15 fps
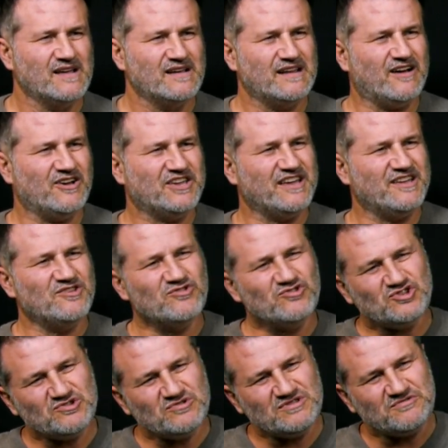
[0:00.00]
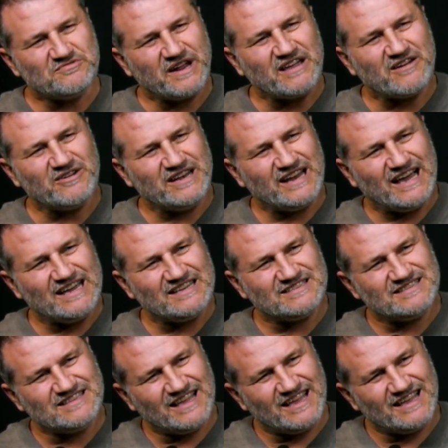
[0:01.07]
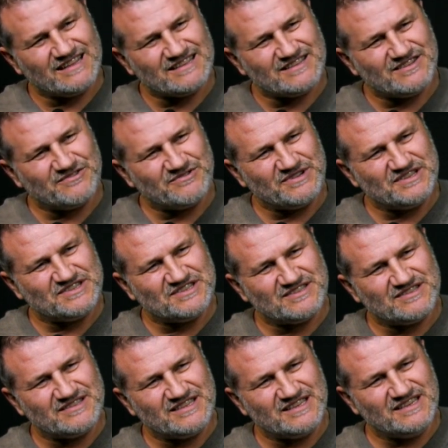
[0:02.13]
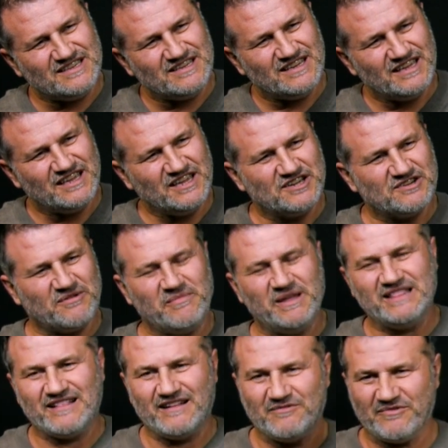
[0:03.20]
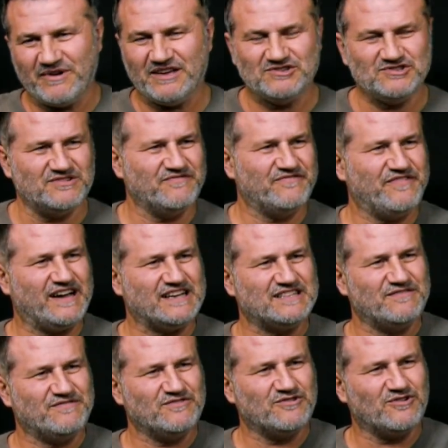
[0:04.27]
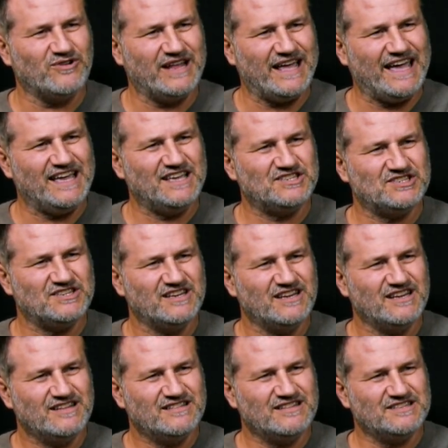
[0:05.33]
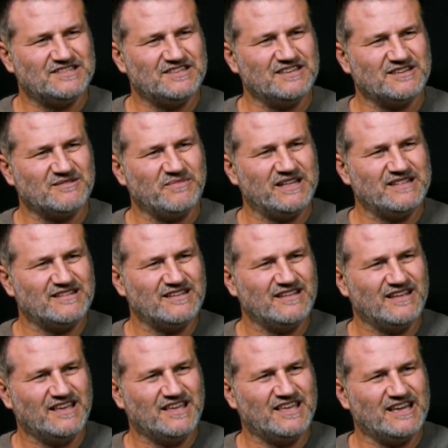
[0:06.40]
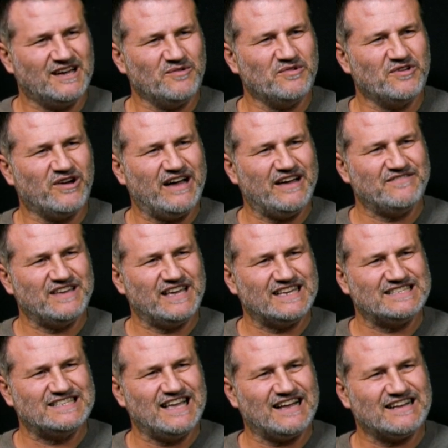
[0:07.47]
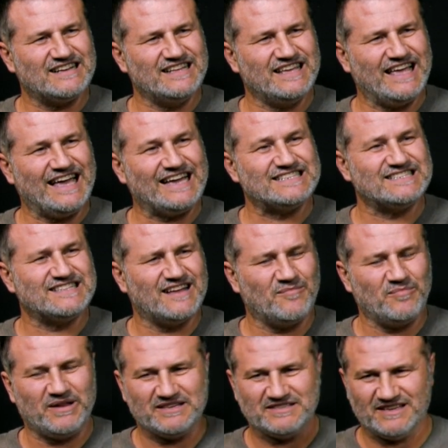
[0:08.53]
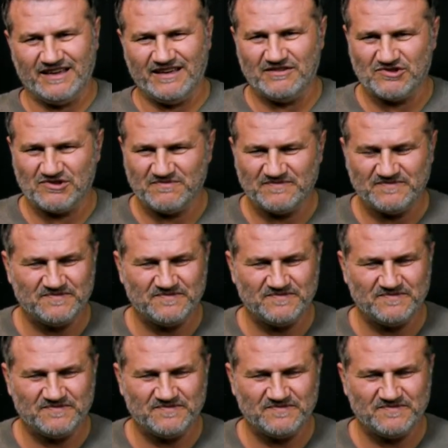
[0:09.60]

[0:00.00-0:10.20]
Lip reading: Now here you should recognize that there is the incremental ratio. In fact, if you call h this increment, here you have exactly x star plus h.